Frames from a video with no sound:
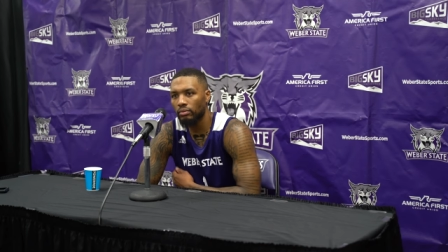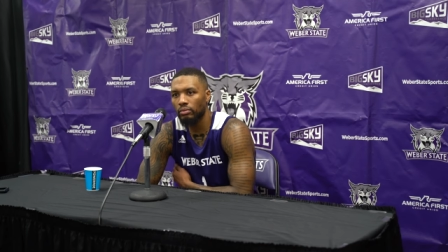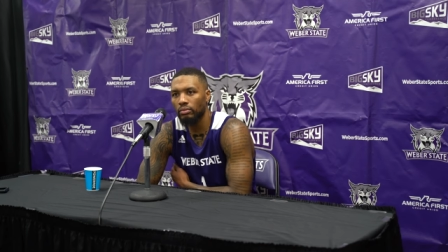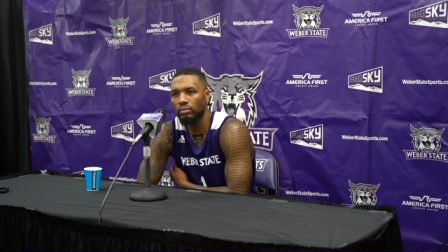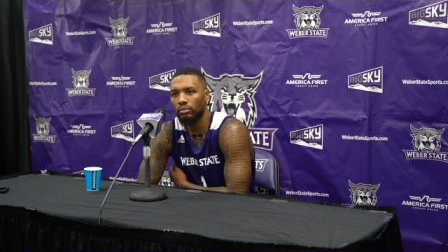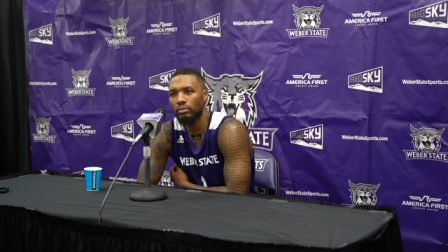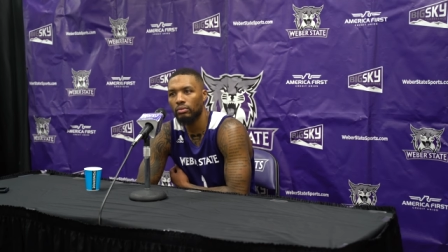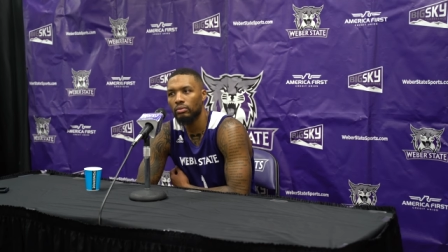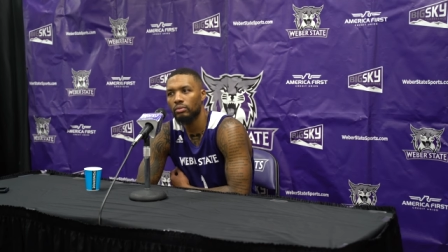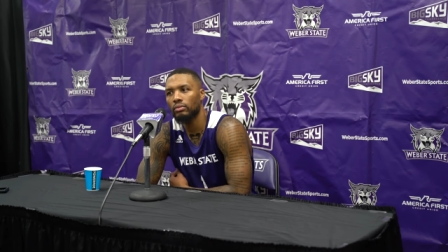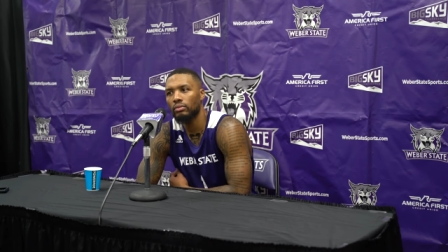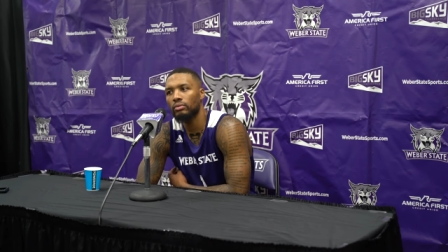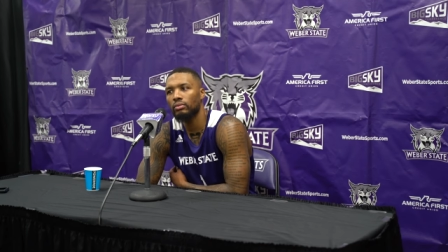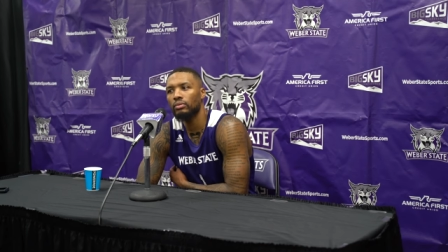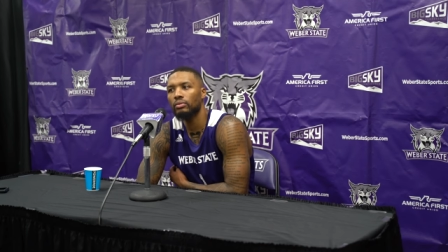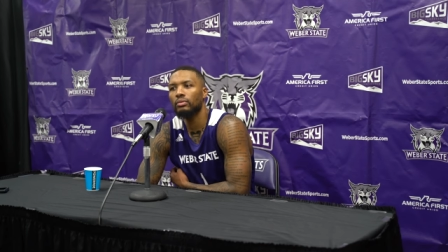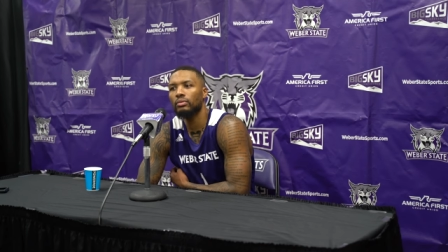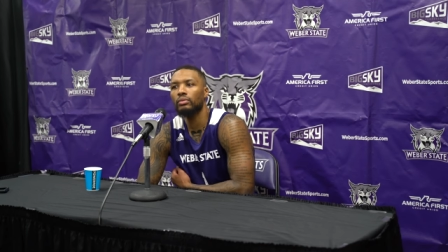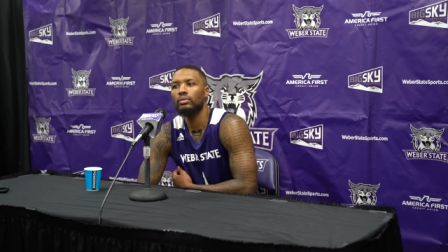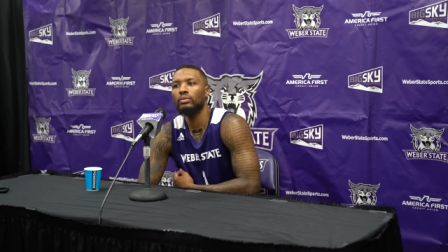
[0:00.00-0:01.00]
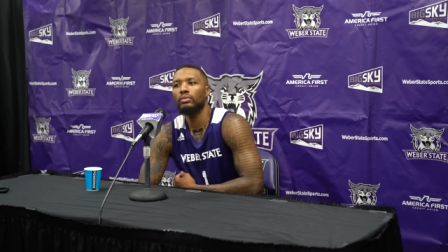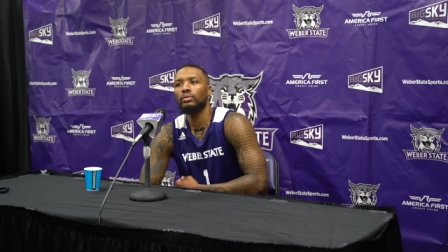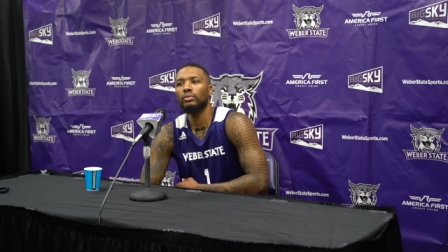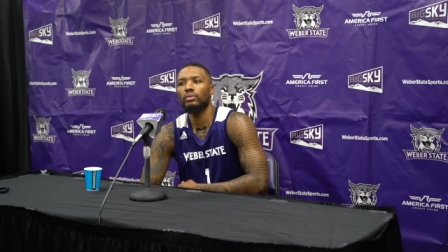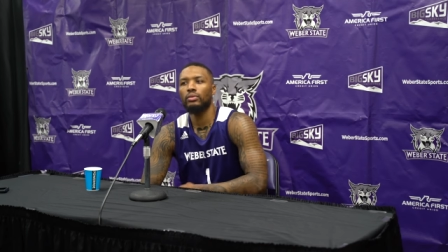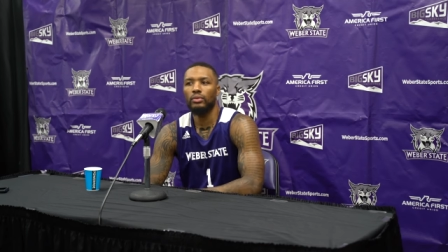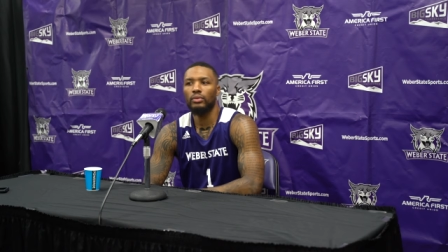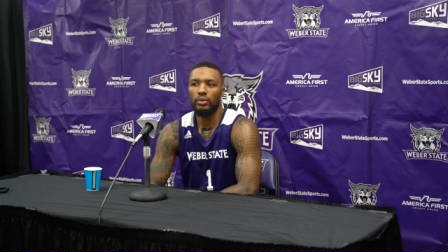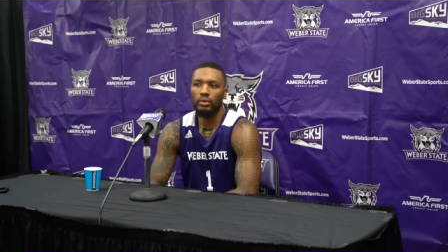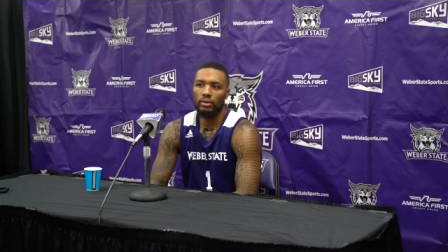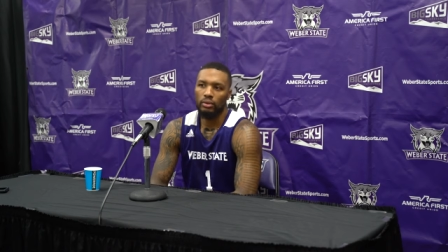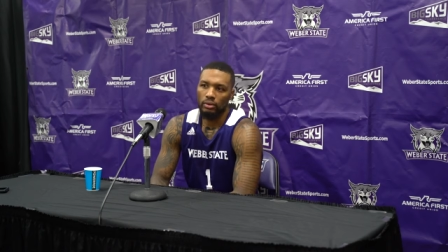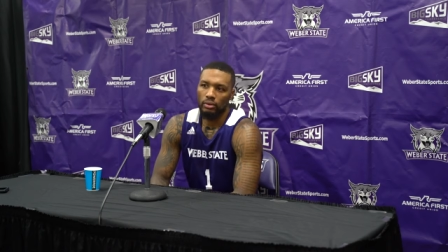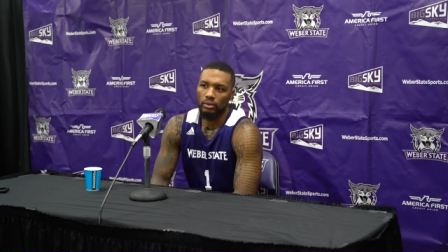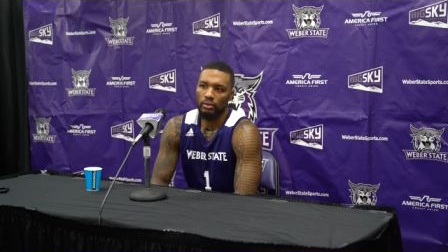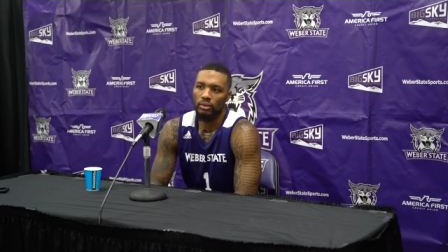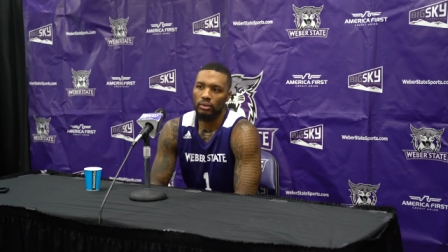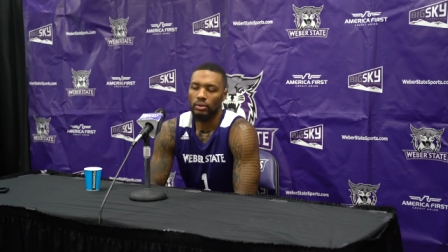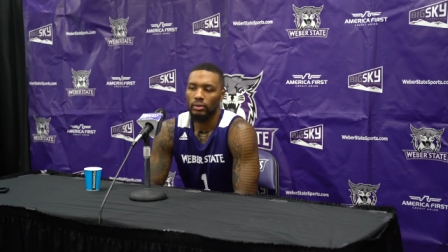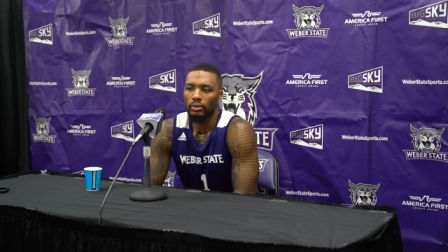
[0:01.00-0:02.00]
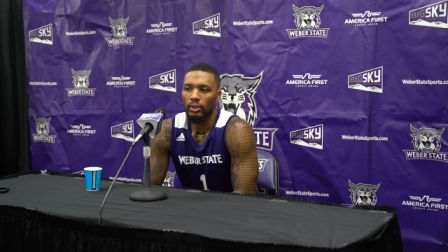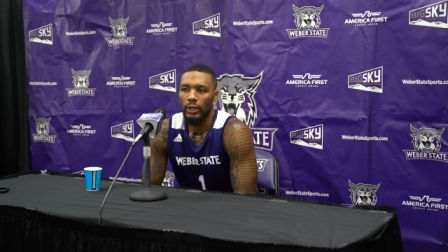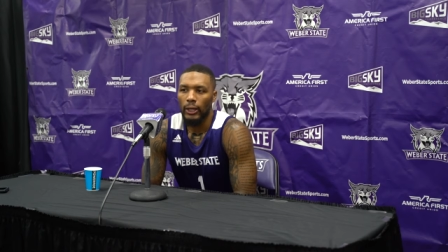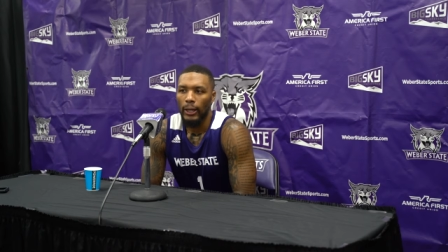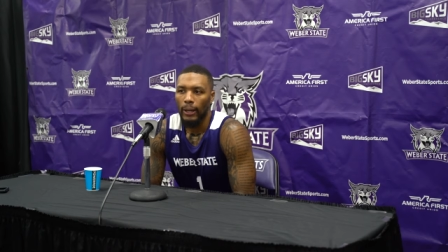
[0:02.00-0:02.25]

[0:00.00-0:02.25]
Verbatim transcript: Dame, you obviously have a